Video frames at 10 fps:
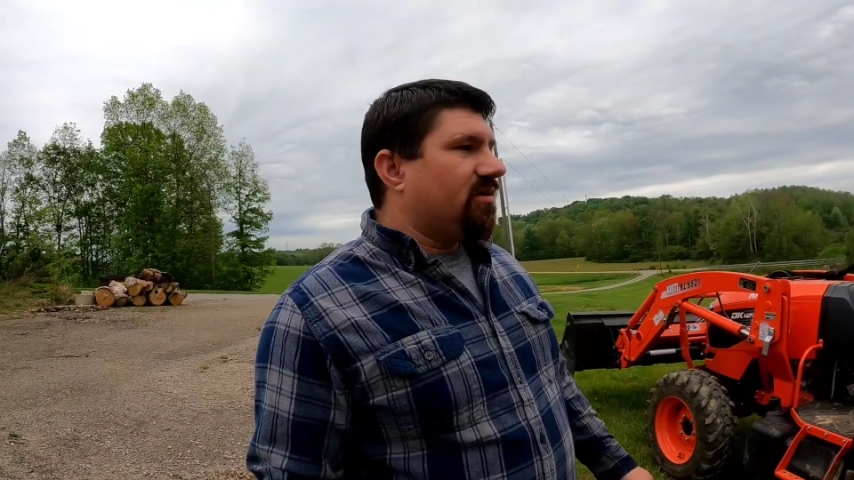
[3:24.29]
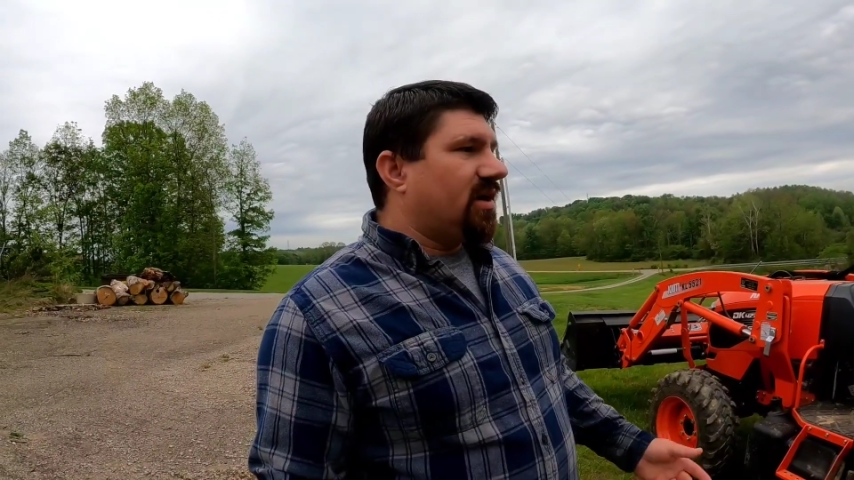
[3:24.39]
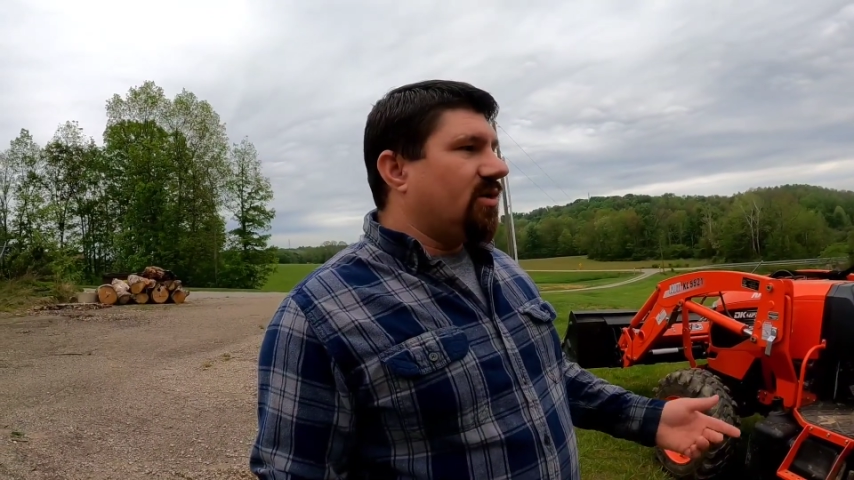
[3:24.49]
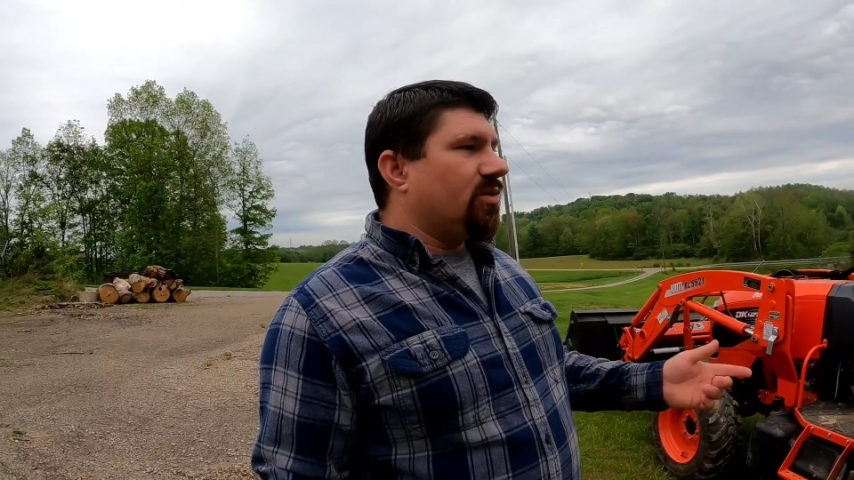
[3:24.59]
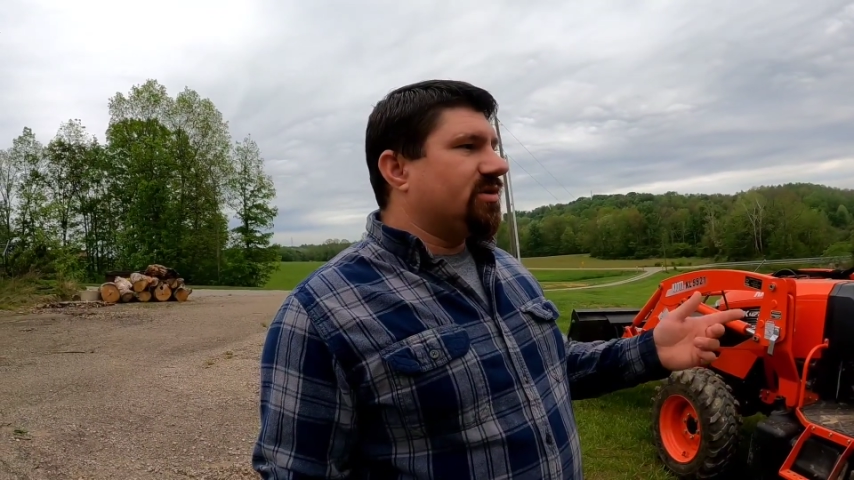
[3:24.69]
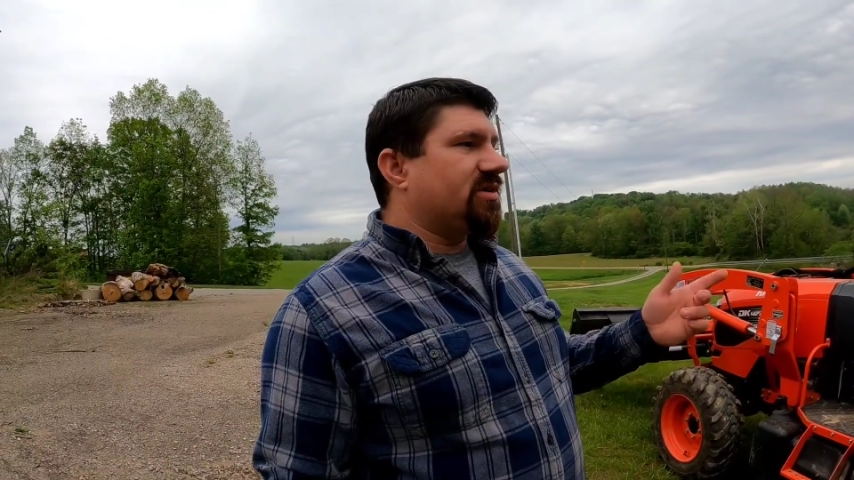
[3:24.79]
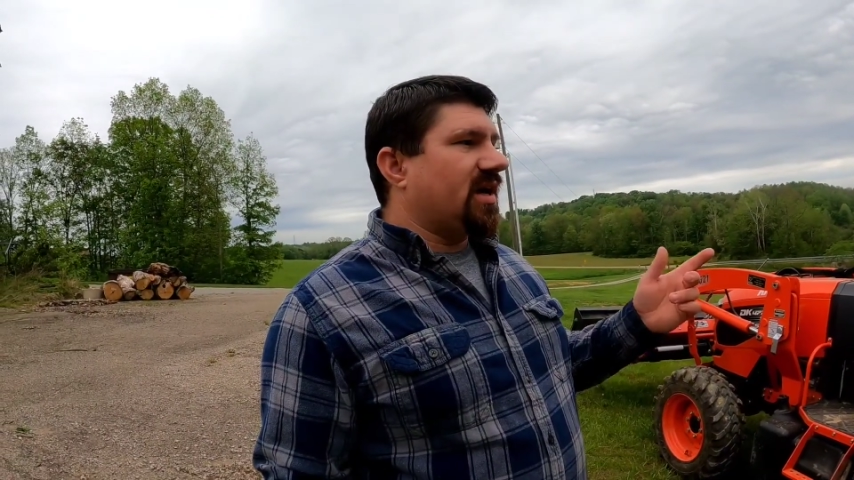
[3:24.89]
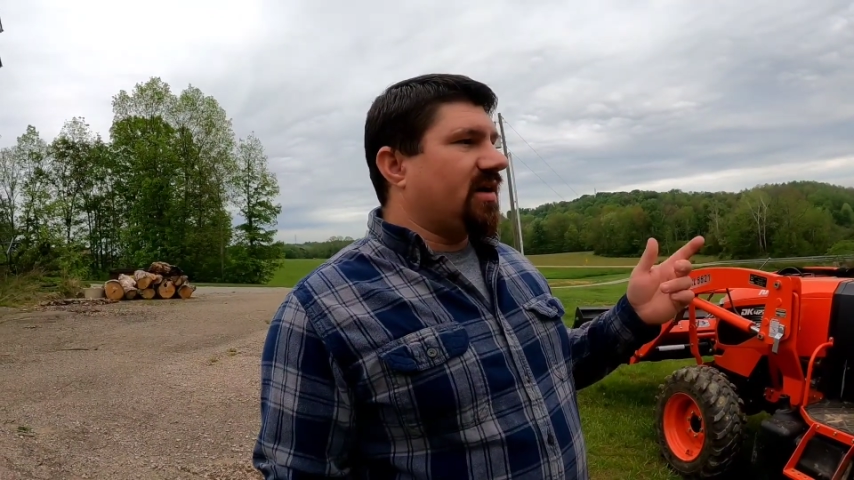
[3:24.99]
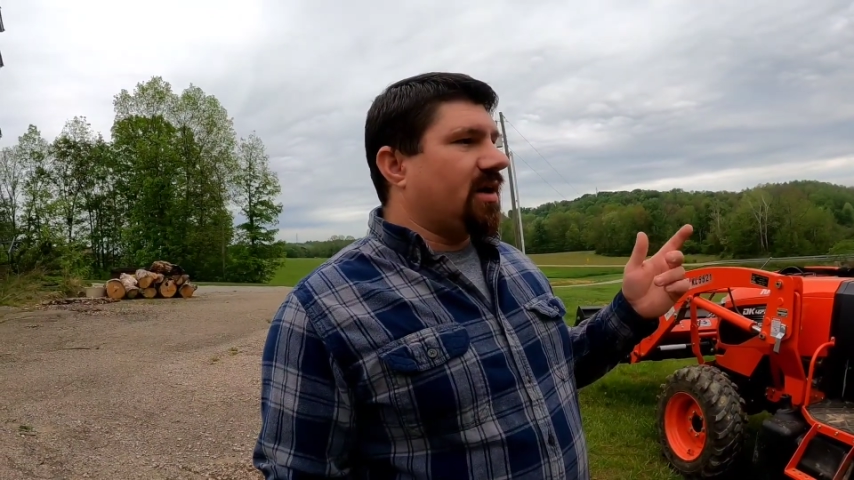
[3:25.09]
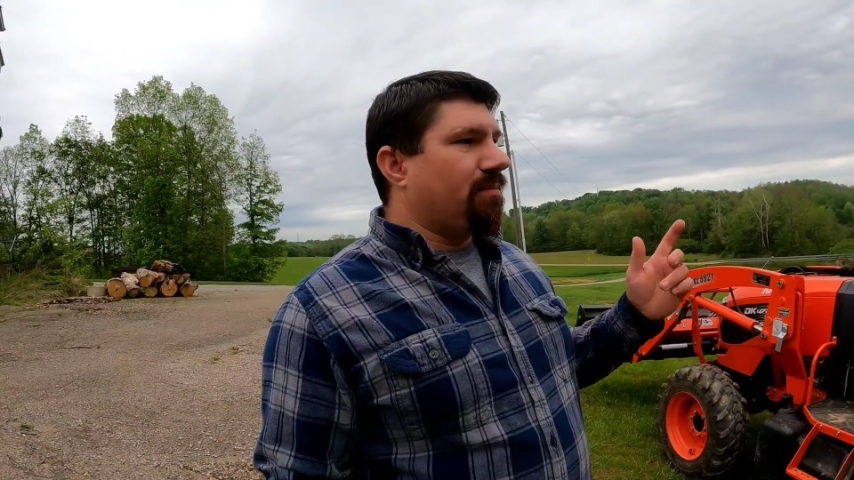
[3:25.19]

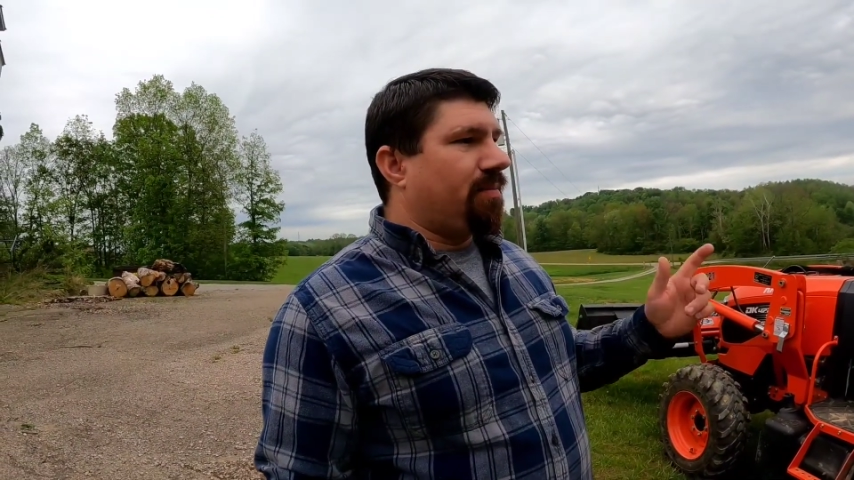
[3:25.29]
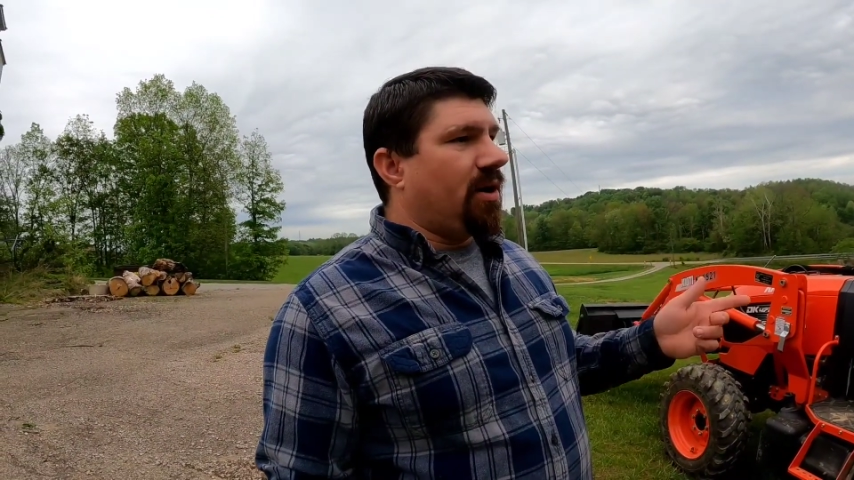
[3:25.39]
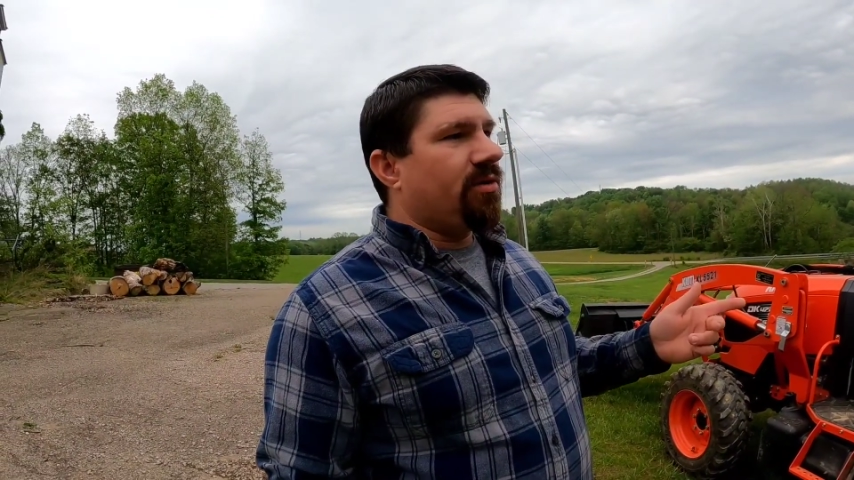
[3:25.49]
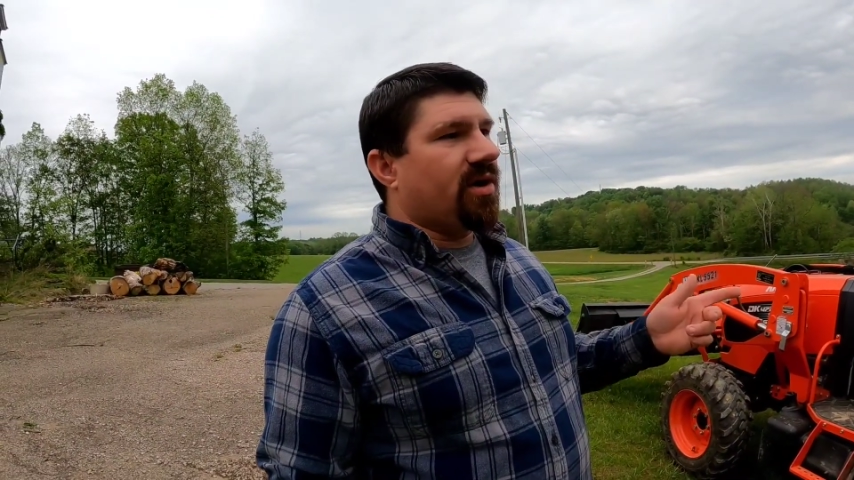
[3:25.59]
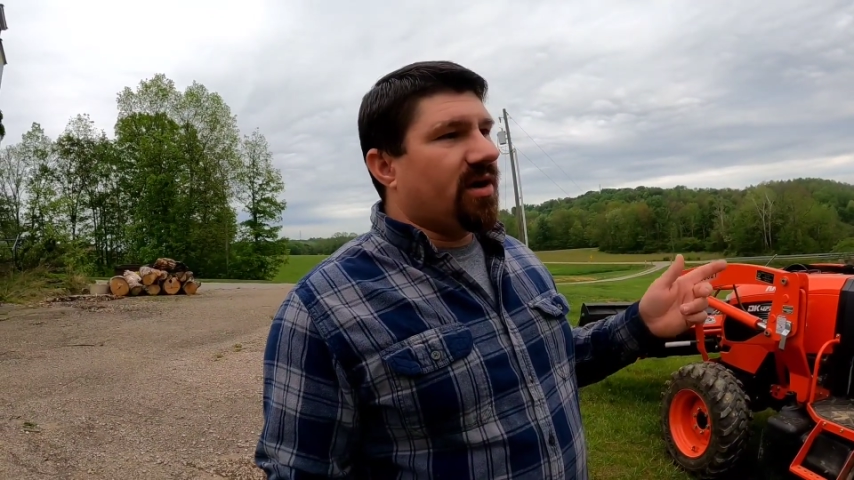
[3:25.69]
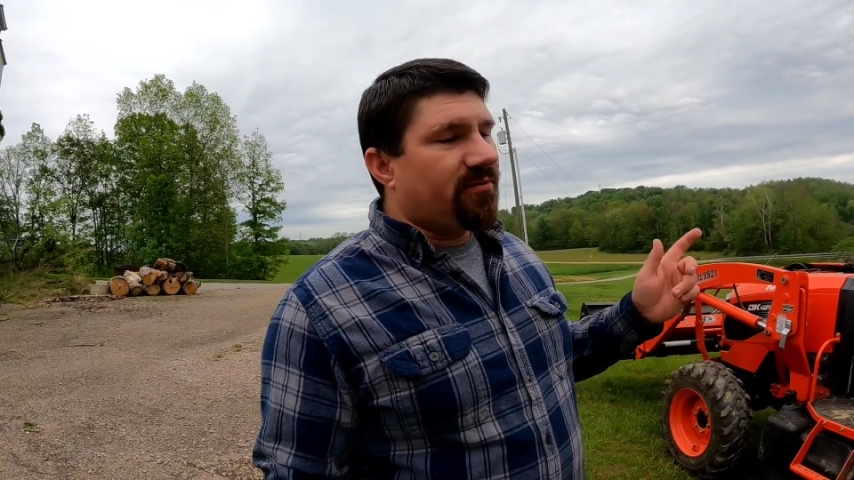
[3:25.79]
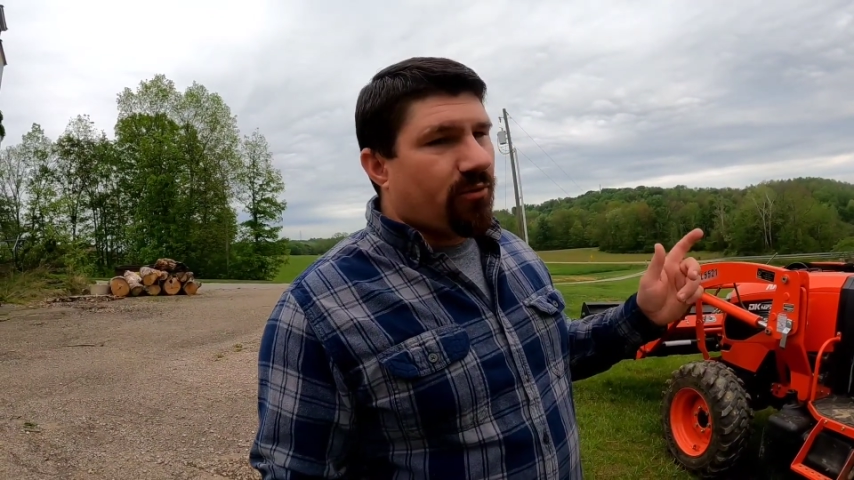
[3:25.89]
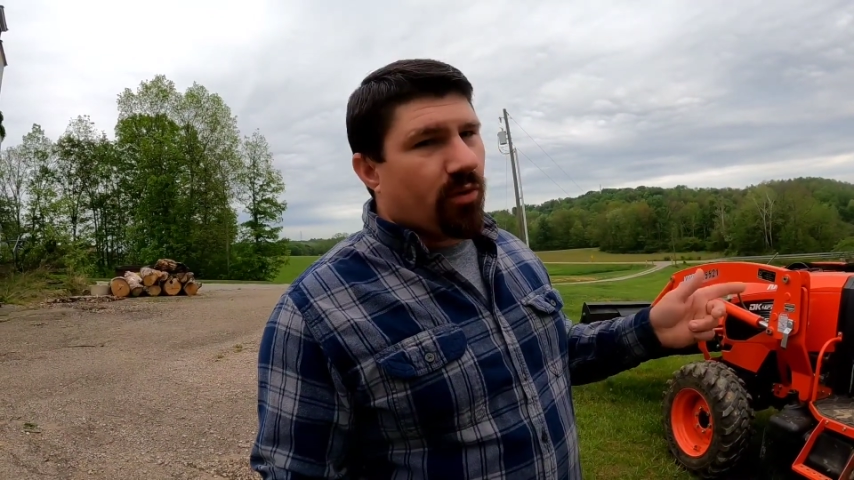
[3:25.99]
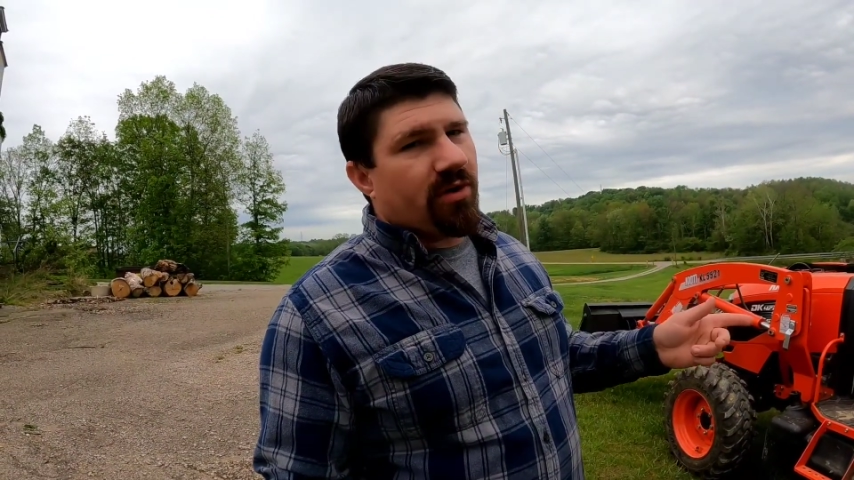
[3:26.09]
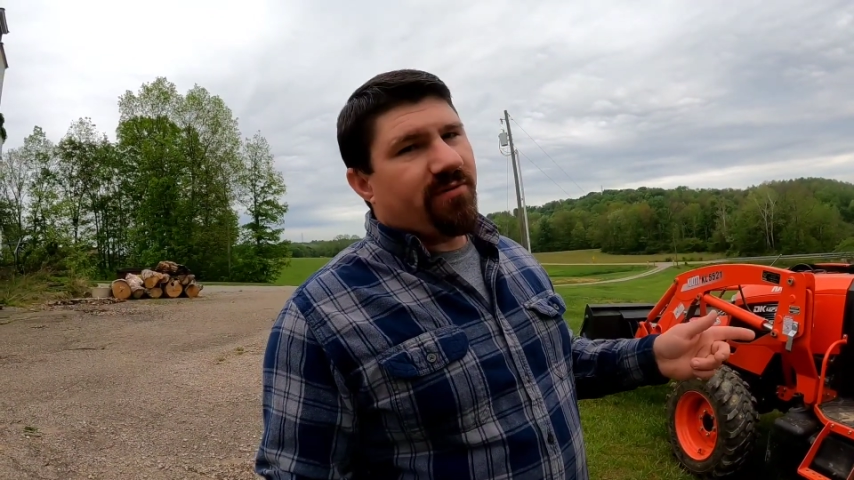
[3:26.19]
a Kubota
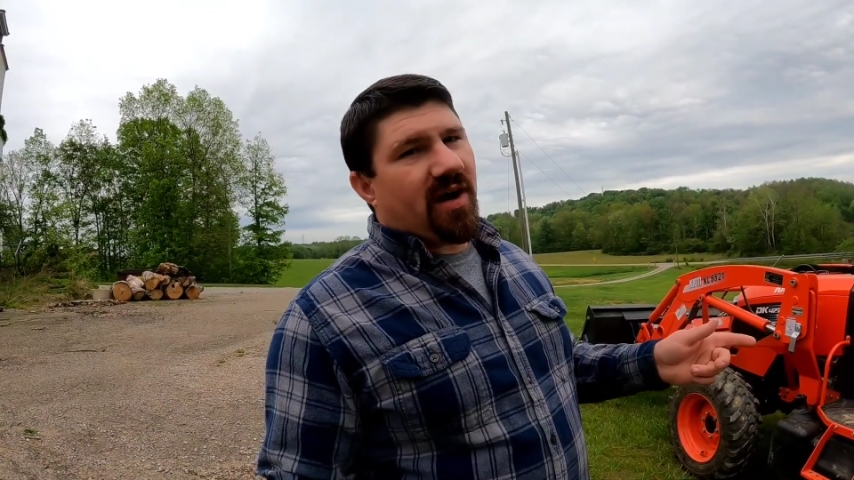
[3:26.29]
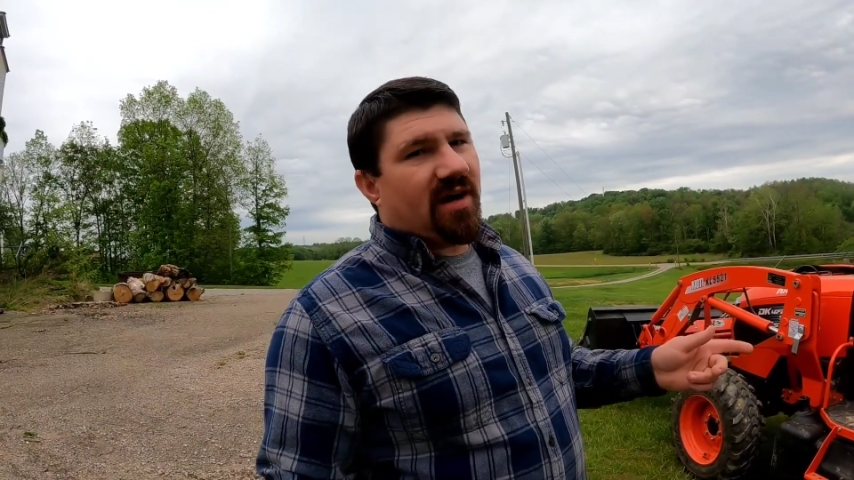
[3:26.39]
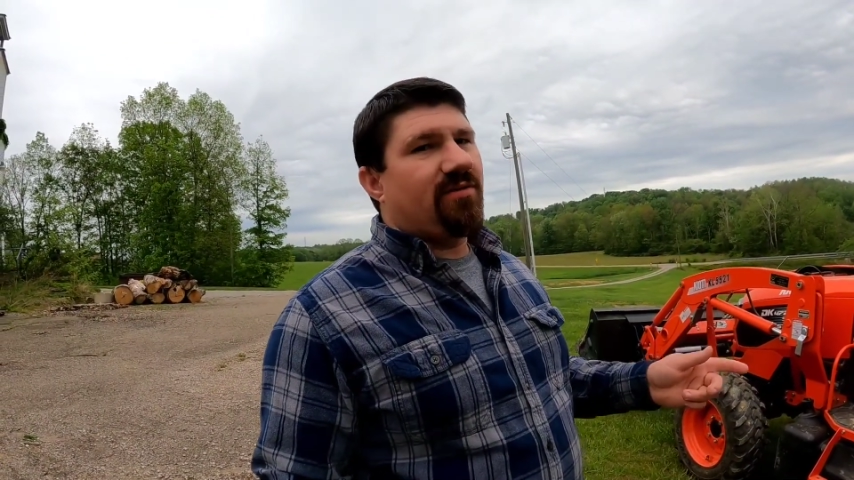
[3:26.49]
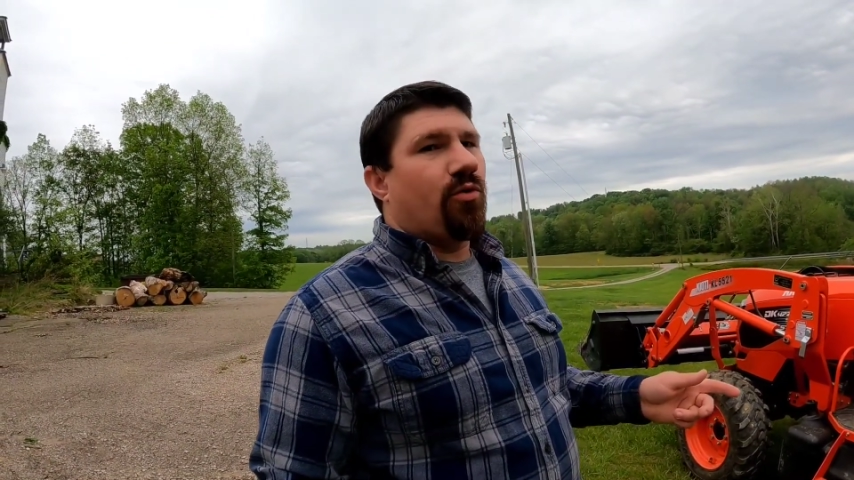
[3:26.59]
45